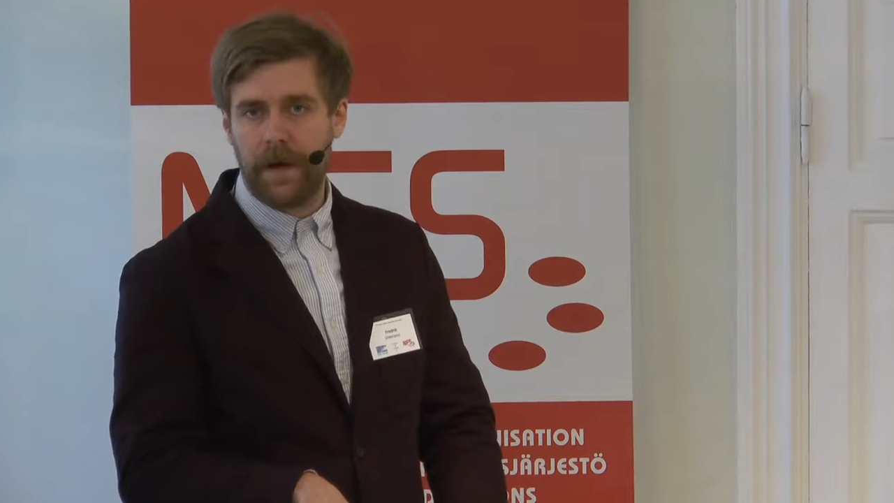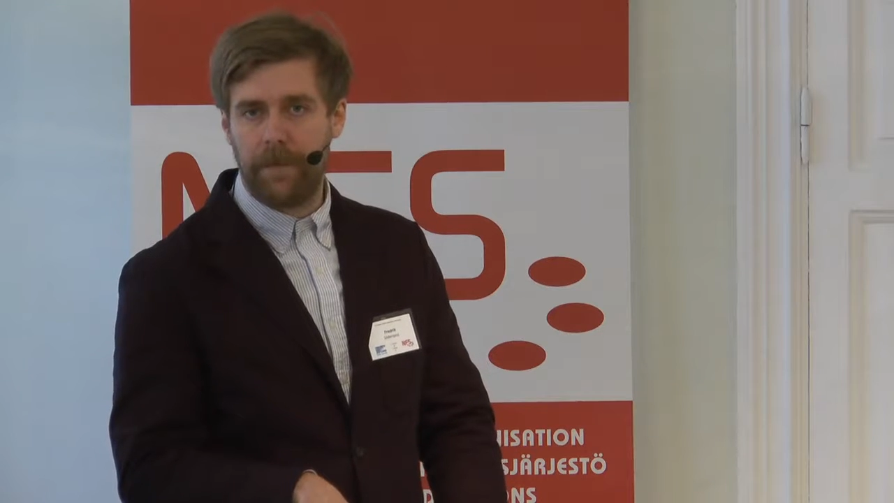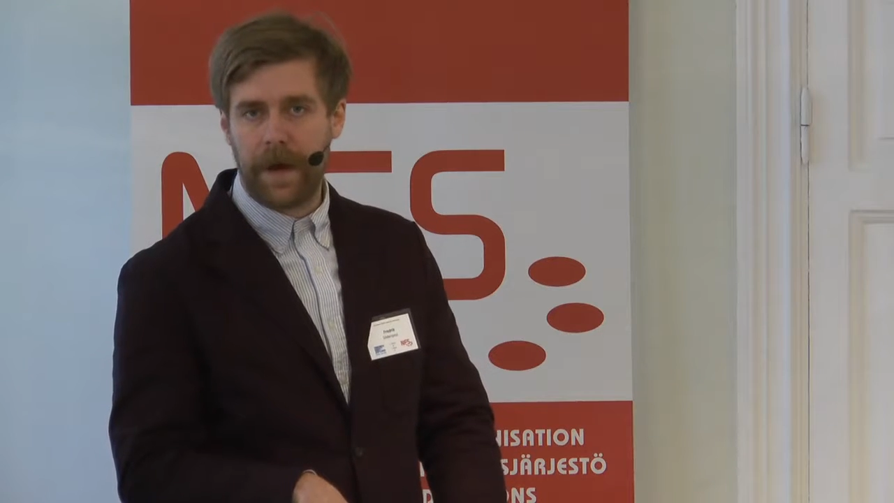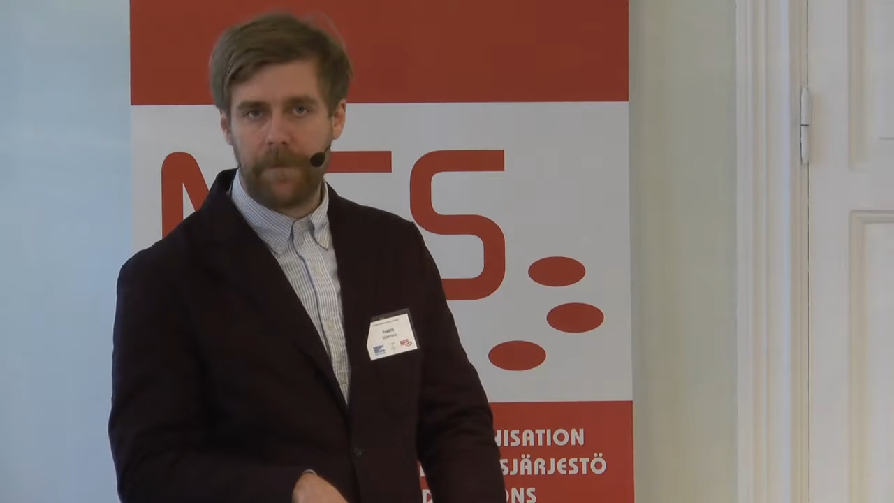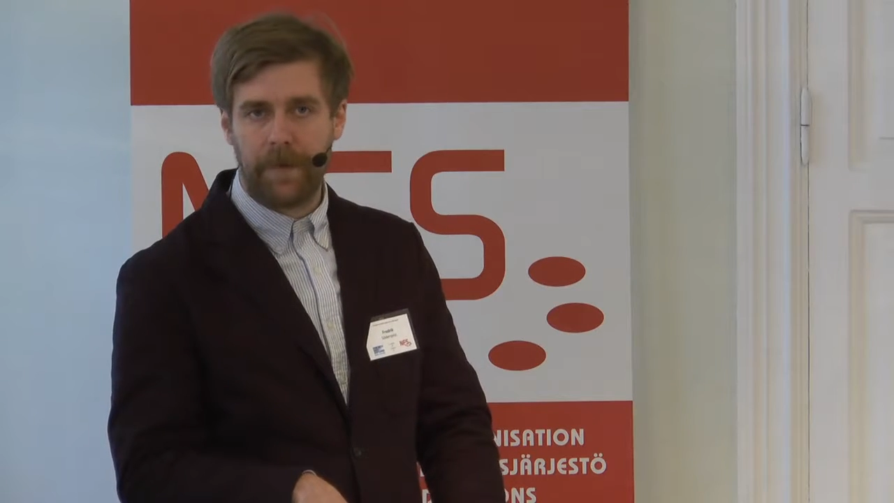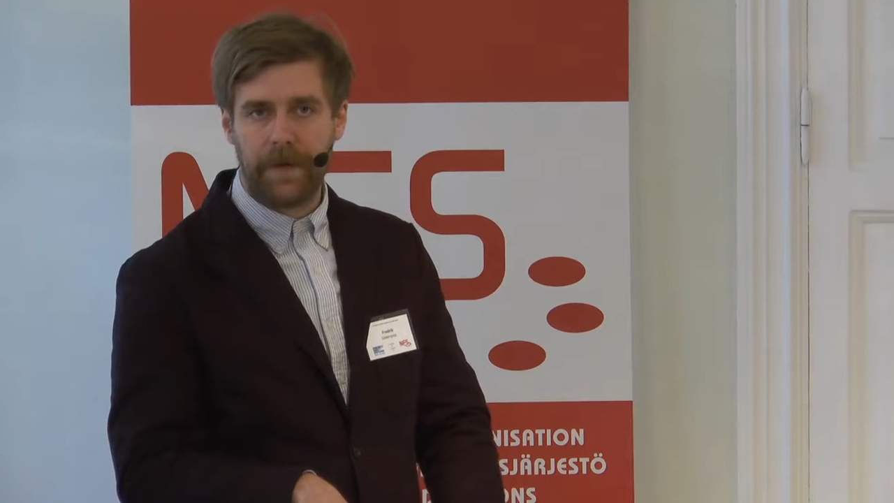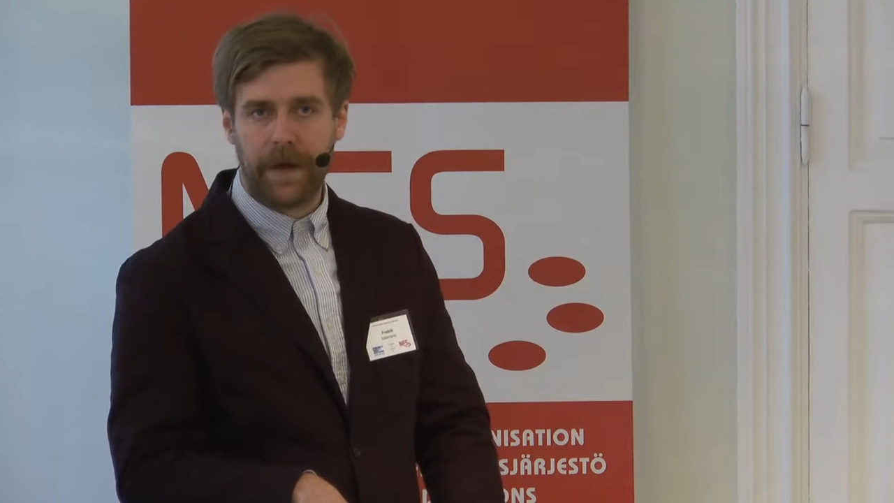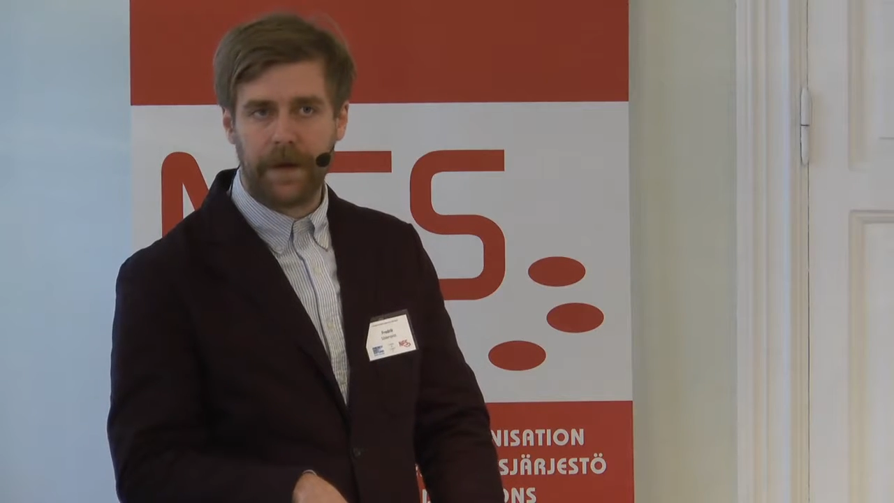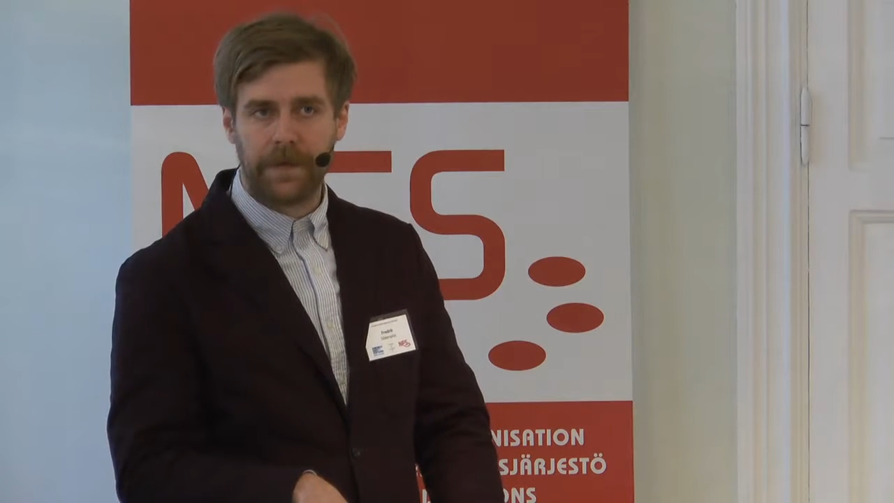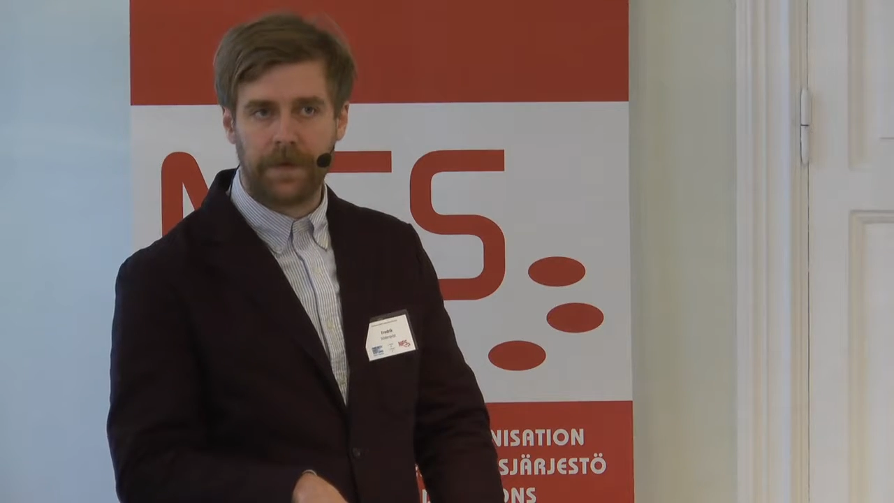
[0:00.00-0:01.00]
a paper
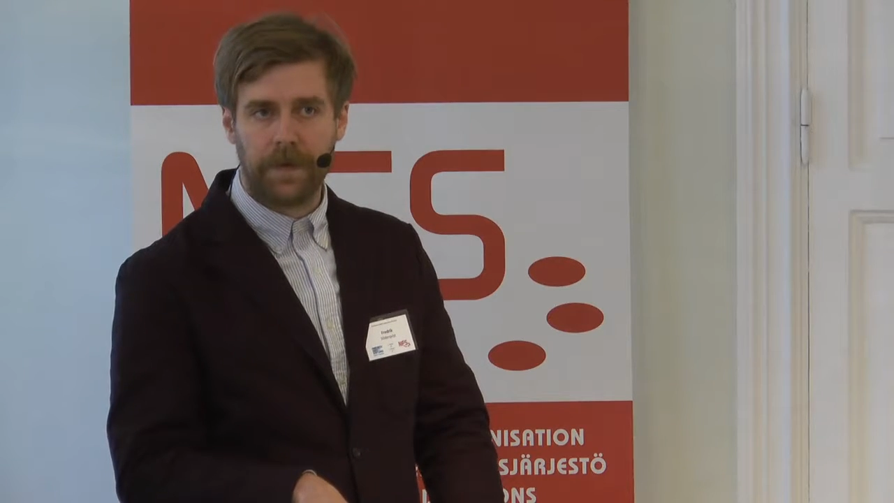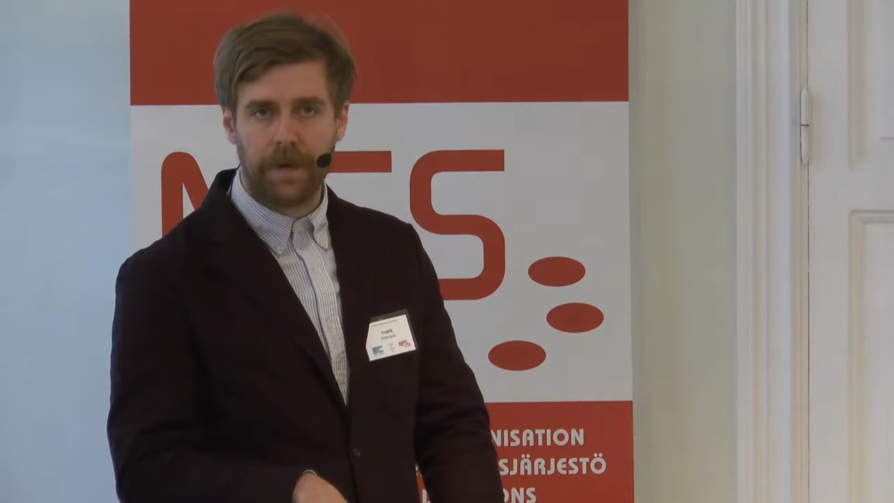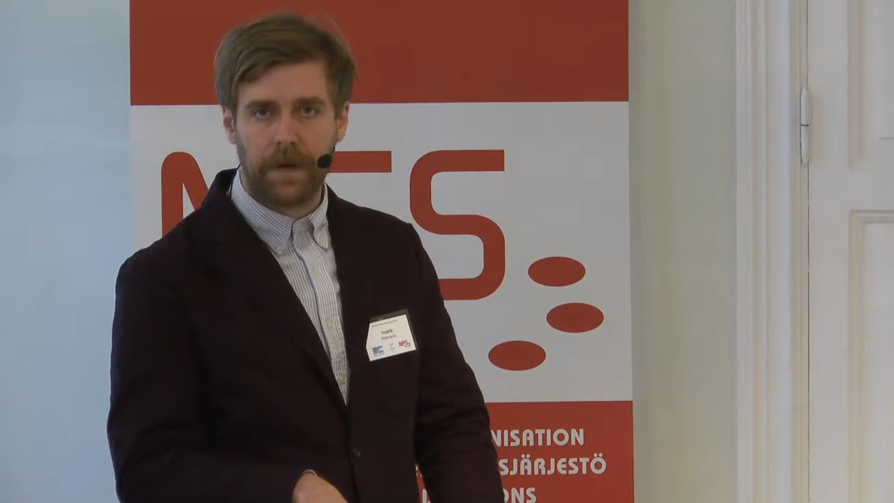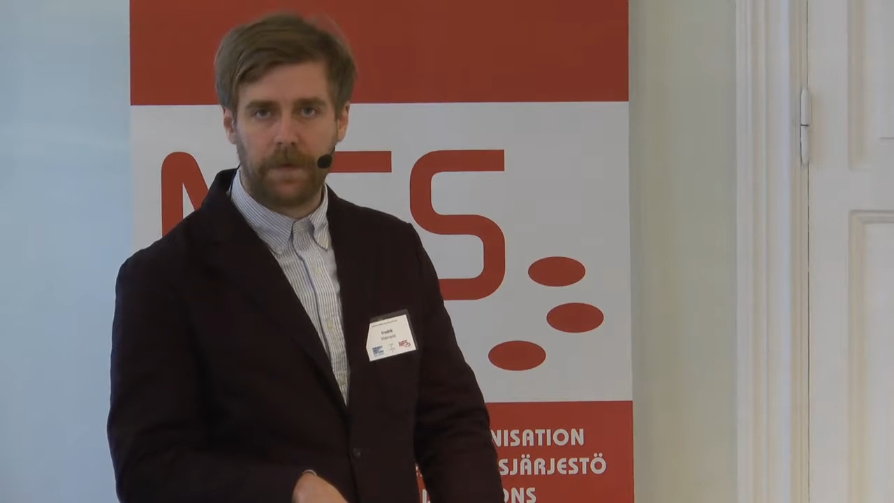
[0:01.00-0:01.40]
that has already been